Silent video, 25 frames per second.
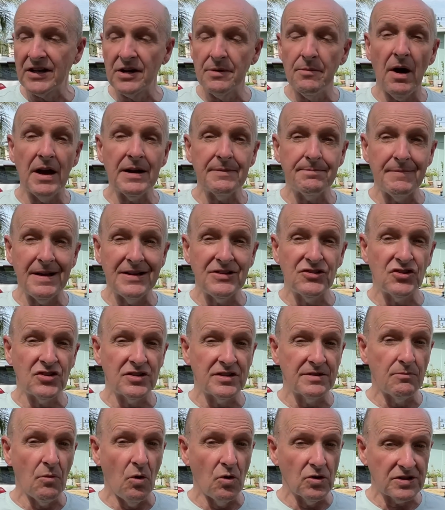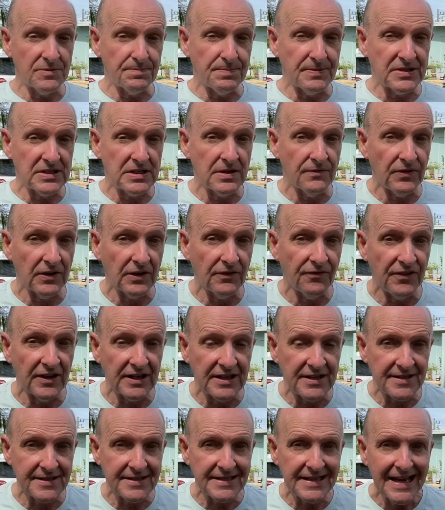I might mention more specific
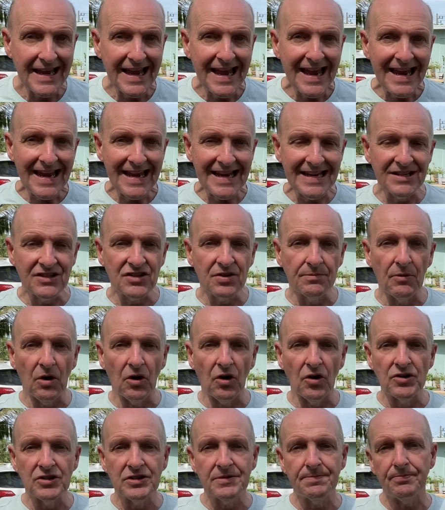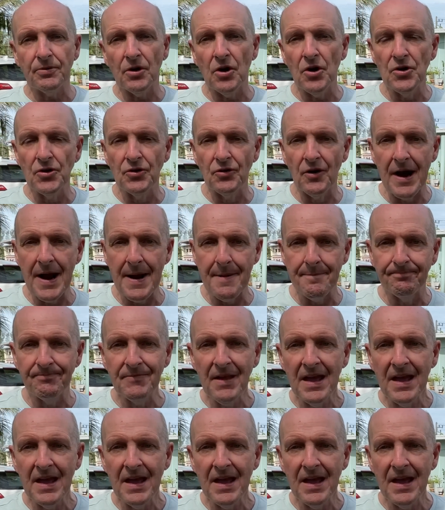figures in tomorrow's program.